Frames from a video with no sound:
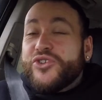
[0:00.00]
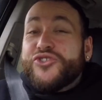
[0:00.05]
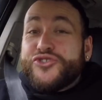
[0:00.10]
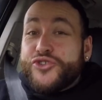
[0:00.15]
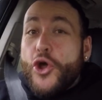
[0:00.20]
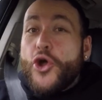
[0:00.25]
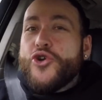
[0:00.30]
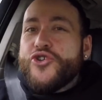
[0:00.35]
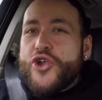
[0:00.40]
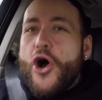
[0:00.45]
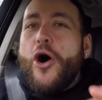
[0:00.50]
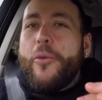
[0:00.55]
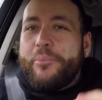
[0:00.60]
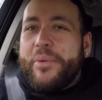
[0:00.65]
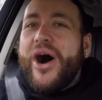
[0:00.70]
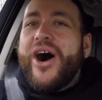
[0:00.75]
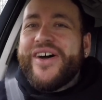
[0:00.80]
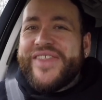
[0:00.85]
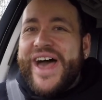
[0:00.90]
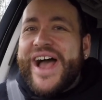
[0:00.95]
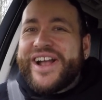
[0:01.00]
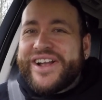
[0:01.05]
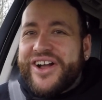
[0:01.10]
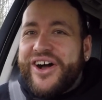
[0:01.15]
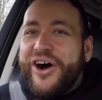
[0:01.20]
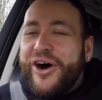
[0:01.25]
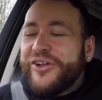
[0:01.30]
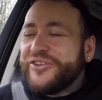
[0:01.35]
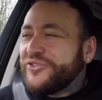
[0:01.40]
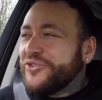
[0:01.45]
Do not buy that
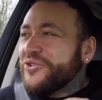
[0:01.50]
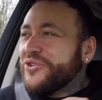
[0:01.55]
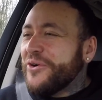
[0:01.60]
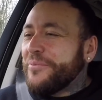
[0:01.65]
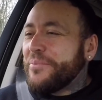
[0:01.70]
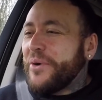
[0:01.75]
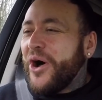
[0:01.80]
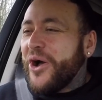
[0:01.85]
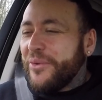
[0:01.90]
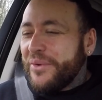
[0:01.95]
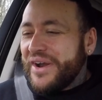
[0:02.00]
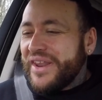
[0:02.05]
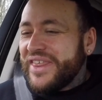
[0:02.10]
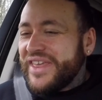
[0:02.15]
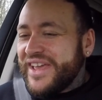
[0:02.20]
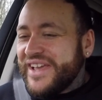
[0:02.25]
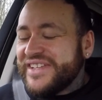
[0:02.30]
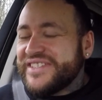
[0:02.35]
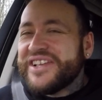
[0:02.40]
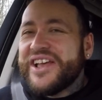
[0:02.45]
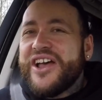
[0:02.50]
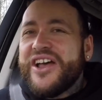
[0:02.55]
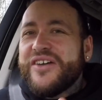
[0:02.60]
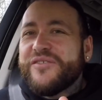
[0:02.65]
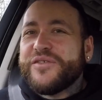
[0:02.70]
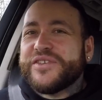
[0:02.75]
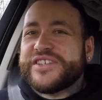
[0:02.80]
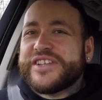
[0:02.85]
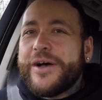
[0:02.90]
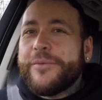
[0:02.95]
car. Do not buy one of these
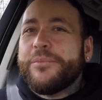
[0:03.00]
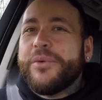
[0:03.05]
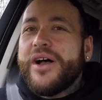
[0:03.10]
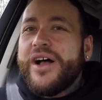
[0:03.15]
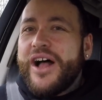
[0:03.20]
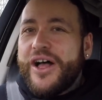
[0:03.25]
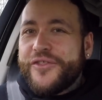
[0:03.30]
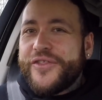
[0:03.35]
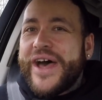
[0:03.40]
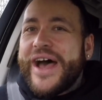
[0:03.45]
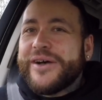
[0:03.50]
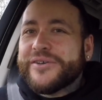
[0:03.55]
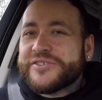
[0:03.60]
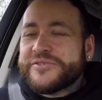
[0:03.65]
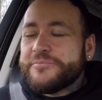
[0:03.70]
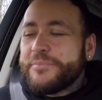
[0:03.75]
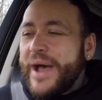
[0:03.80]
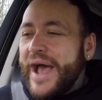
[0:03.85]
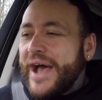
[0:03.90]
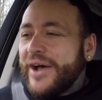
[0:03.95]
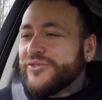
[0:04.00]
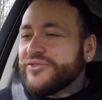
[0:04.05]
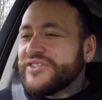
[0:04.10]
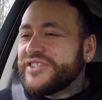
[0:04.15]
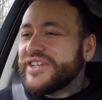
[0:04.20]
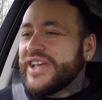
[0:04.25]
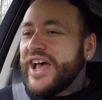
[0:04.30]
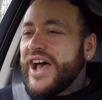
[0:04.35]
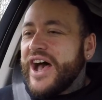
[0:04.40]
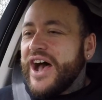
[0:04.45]
for sub
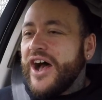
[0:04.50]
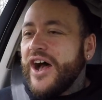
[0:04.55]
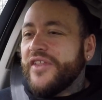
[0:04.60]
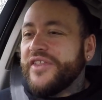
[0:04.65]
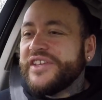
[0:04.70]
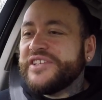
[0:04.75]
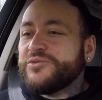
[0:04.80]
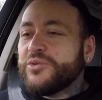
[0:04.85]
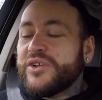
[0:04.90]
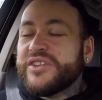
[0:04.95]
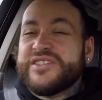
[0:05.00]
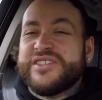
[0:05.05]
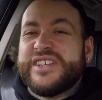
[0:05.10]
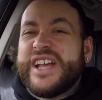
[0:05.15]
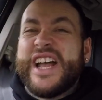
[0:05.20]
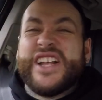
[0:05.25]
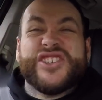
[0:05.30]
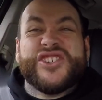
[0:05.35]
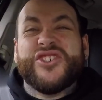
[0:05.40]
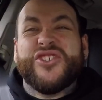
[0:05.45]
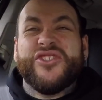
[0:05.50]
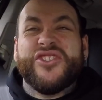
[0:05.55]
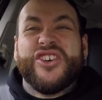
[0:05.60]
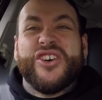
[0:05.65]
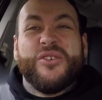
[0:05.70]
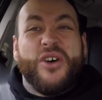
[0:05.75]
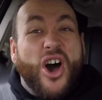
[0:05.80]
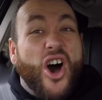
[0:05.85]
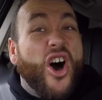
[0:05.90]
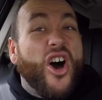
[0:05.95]
£1,000. This one's actually on
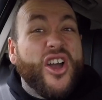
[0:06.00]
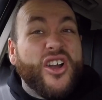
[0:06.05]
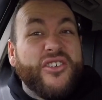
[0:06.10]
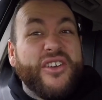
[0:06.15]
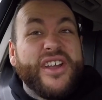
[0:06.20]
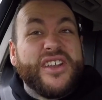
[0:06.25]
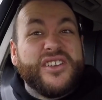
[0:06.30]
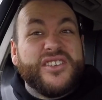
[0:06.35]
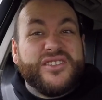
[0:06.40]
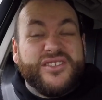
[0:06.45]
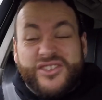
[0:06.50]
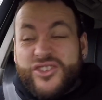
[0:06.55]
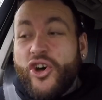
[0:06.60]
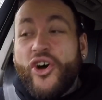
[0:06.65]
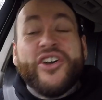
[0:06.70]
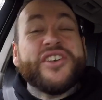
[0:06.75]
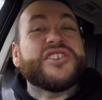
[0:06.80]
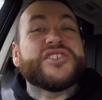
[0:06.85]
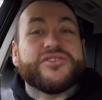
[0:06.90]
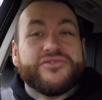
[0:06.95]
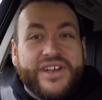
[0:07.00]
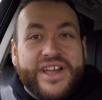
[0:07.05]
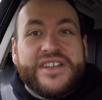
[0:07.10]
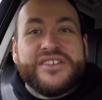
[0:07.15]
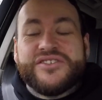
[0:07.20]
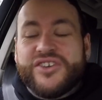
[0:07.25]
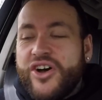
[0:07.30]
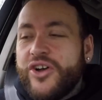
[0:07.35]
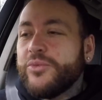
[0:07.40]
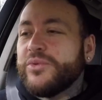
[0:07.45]
the higher end, nicer
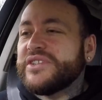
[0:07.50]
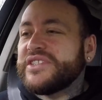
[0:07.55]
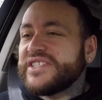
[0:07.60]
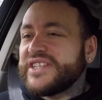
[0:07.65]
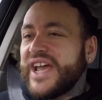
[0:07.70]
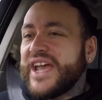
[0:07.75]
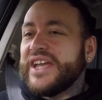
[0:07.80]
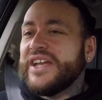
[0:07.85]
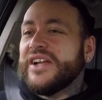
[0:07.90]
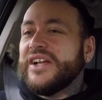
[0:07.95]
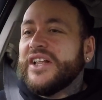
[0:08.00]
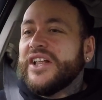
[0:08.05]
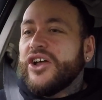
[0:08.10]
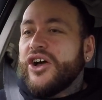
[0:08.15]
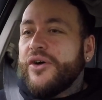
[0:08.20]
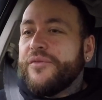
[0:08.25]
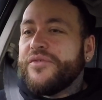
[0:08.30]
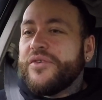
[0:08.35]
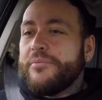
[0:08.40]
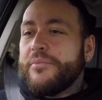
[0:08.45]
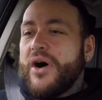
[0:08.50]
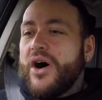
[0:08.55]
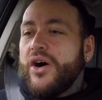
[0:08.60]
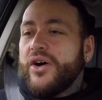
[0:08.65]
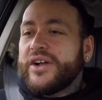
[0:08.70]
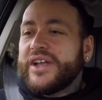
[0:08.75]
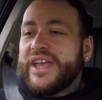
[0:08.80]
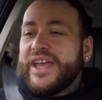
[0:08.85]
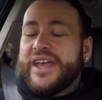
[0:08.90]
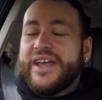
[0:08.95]
end, I would say, of the
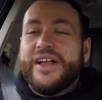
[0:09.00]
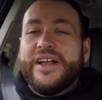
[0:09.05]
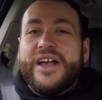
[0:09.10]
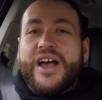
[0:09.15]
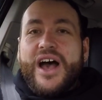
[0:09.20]
market.